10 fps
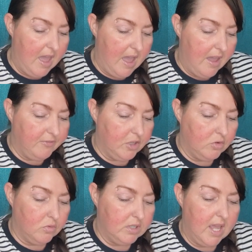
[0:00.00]
I have got
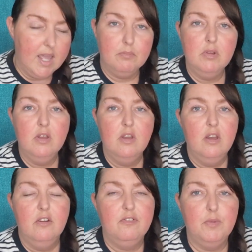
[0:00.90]
no time
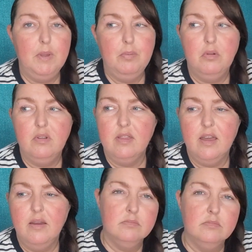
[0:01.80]
for people like
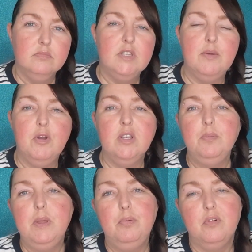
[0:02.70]
that. The amount
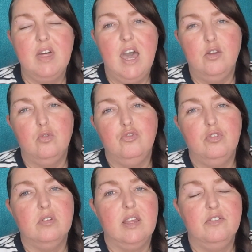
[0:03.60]
of people that I know
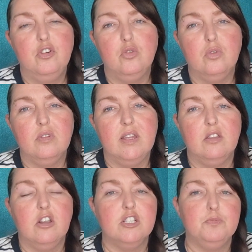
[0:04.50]
in real life who don't
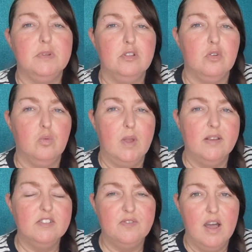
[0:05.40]
like their husband or
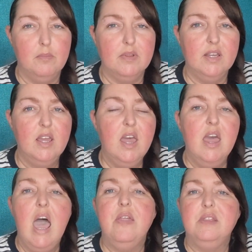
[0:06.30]
wife's family,
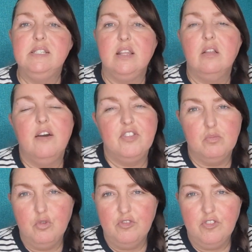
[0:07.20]
and they still have
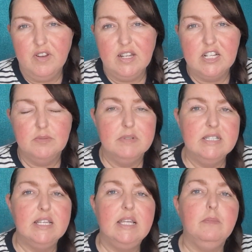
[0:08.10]
them over for
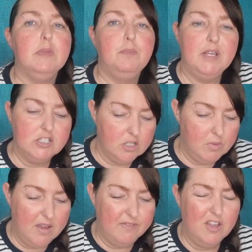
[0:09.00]
Christmas to keep the peace or
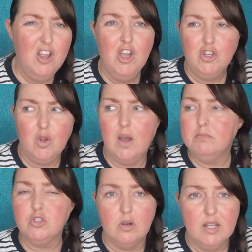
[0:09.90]
whatever. No,
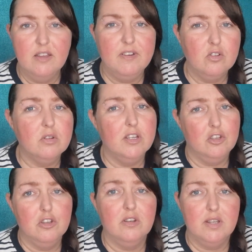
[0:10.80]
I'm sorry. If I don't
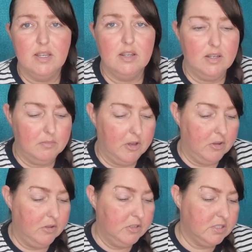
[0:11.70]
like you, you're not getting into my
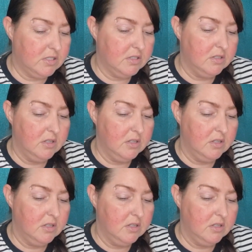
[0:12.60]
house.